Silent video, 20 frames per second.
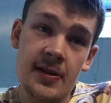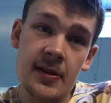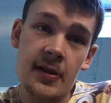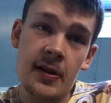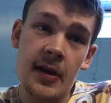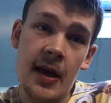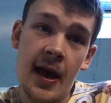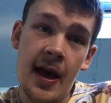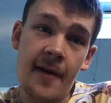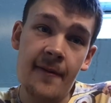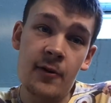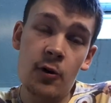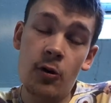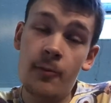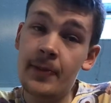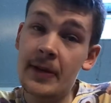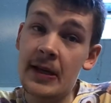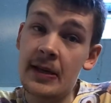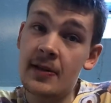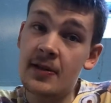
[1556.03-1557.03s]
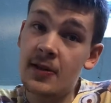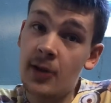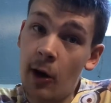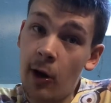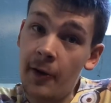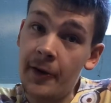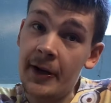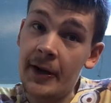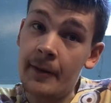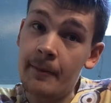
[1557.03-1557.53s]
Everton have not
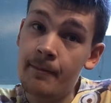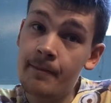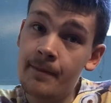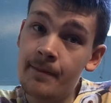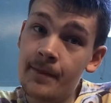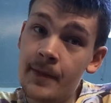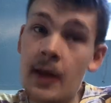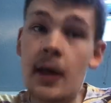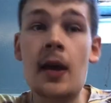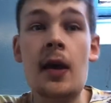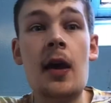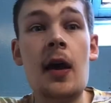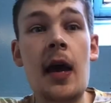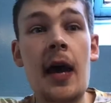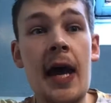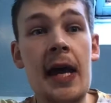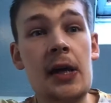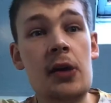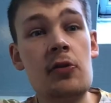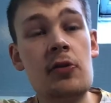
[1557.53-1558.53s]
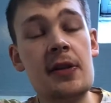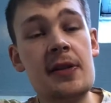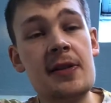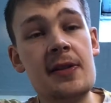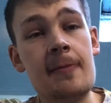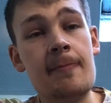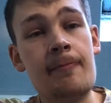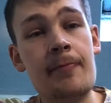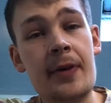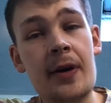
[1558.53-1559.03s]
beaten Tottenham
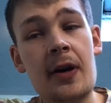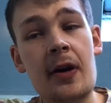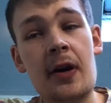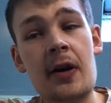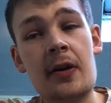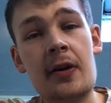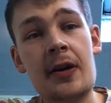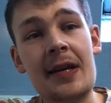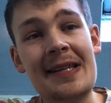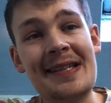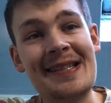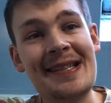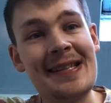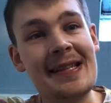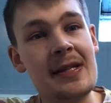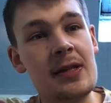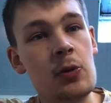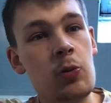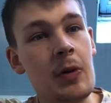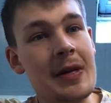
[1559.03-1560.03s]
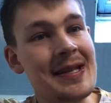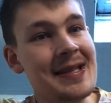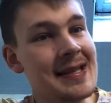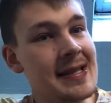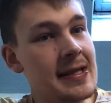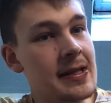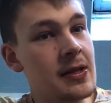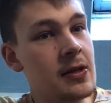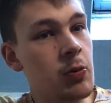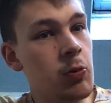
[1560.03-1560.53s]
at Goodison Park
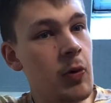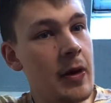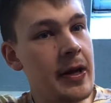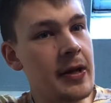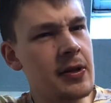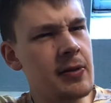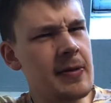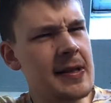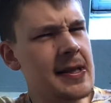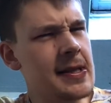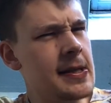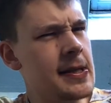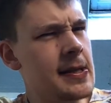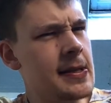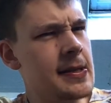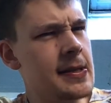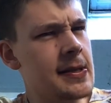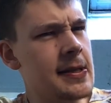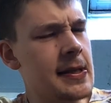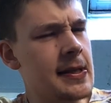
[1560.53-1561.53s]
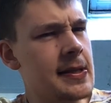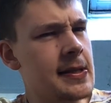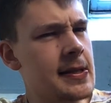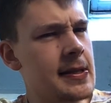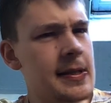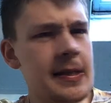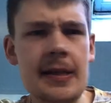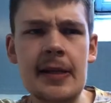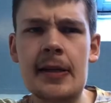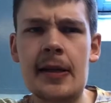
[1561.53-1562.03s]
since
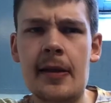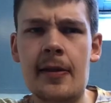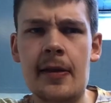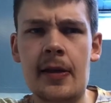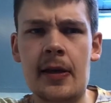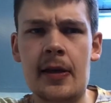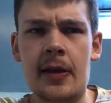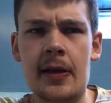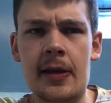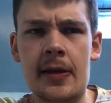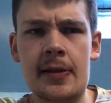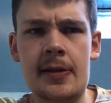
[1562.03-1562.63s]
2016,